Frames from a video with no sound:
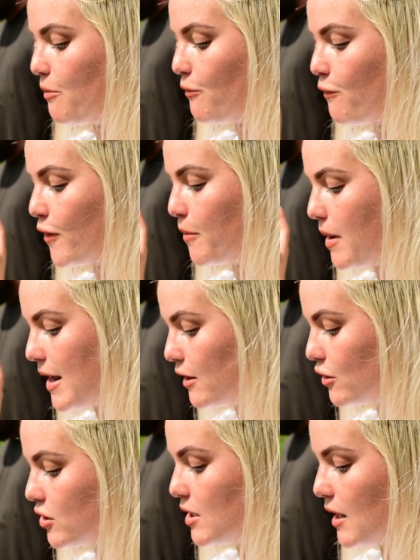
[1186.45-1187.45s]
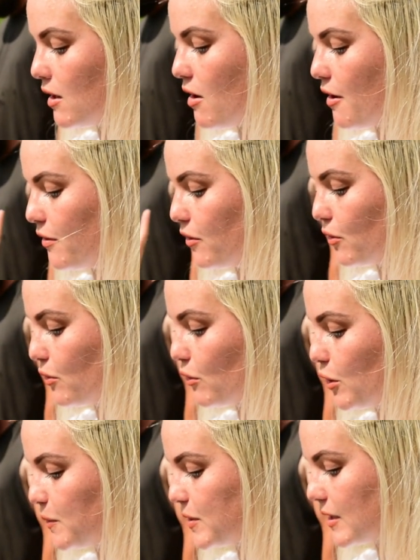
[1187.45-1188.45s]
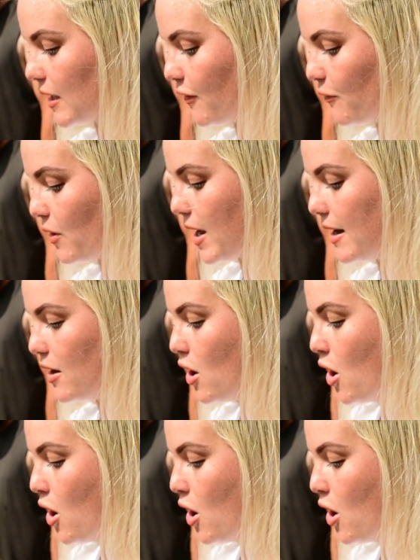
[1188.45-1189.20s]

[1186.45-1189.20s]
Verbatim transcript: from my understanding on the groups that I've read,